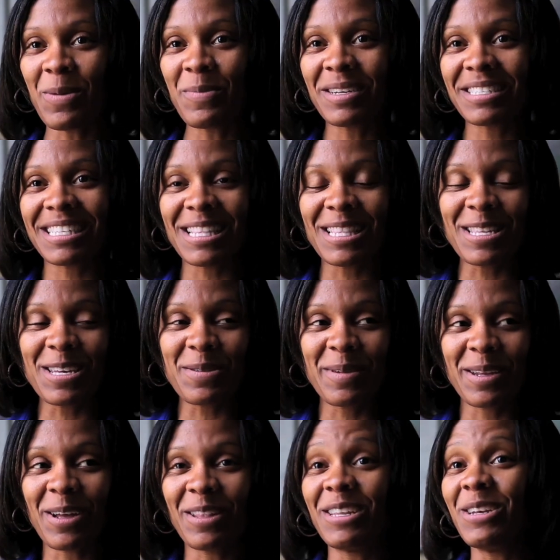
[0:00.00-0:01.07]
almost a little
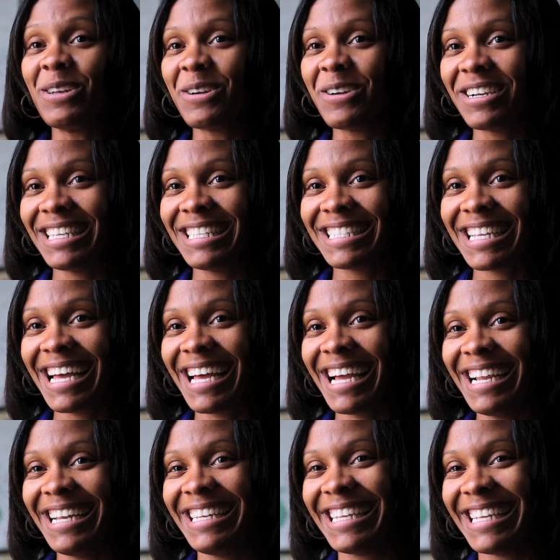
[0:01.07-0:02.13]
bit on the nerdy
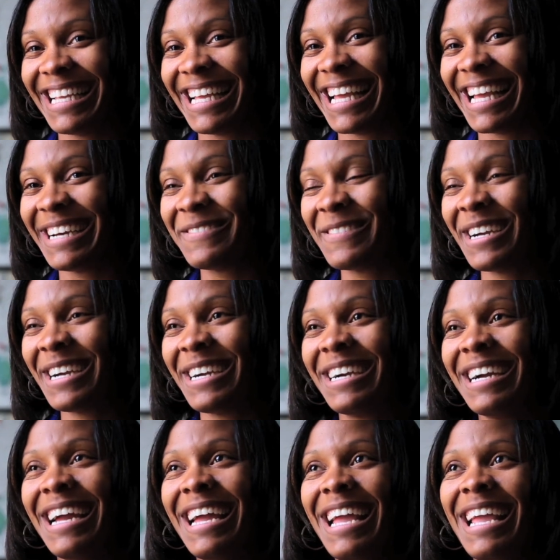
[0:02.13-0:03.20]
side
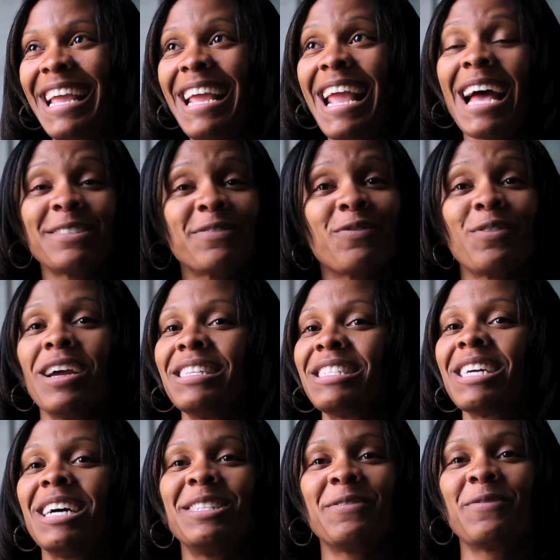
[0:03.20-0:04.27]
where he has
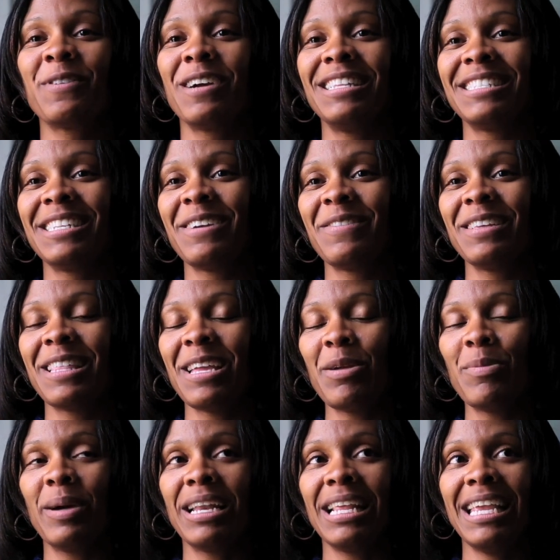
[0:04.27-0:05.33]
friends, tons of friends and
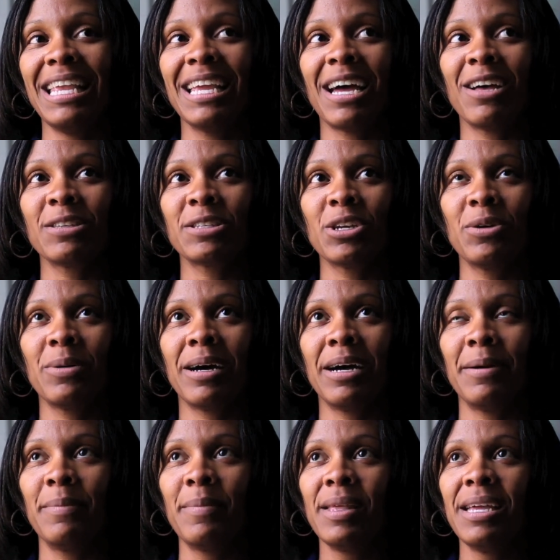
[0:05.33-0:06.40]
everything, but he also
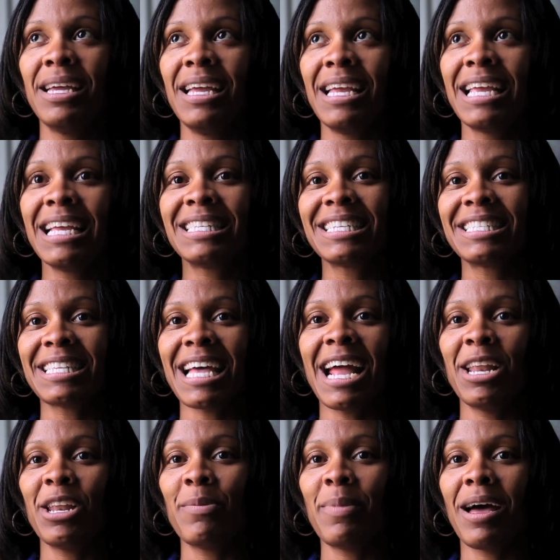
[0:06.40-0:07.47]
um, gets
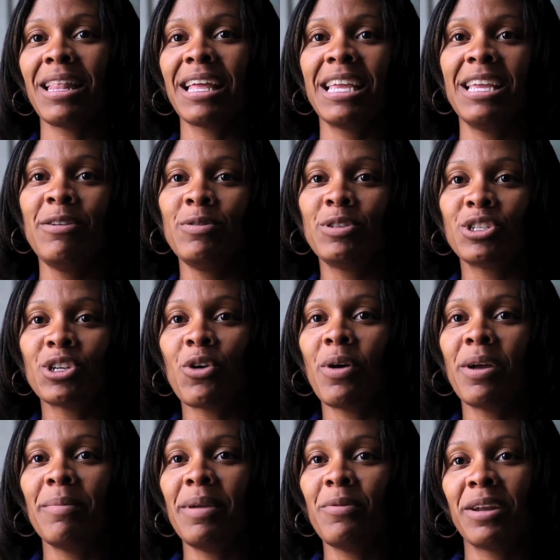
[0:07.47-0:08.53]
excited about, like he was
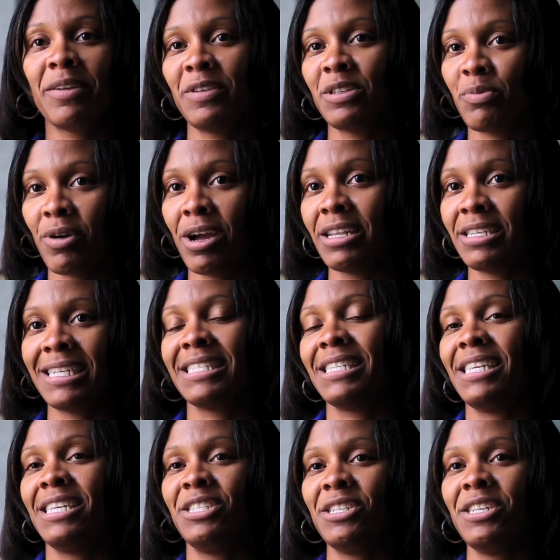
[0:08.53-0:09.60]
showing me one of his
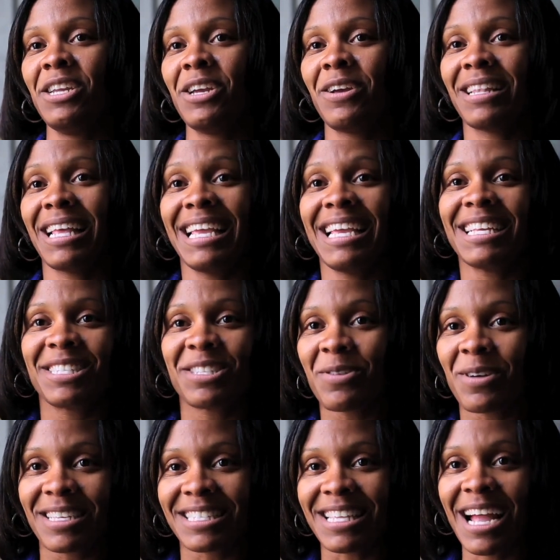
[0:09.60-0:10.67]
projects in engineering. Like he gets
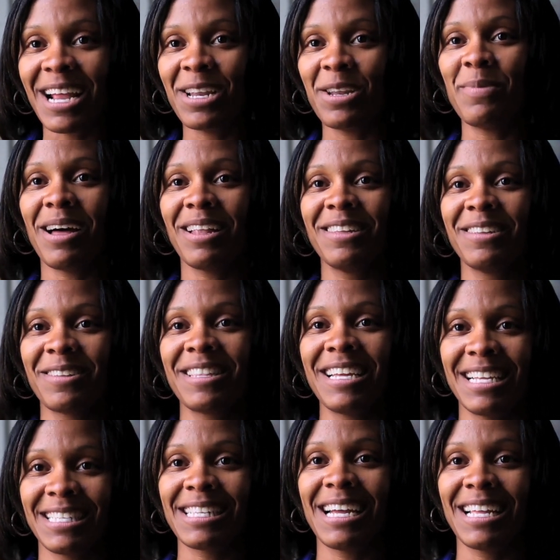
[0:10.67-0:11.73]
so excited about little
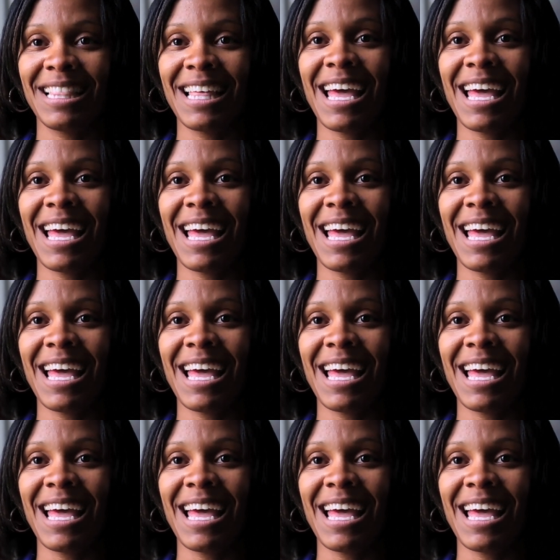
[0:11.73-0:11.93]
things like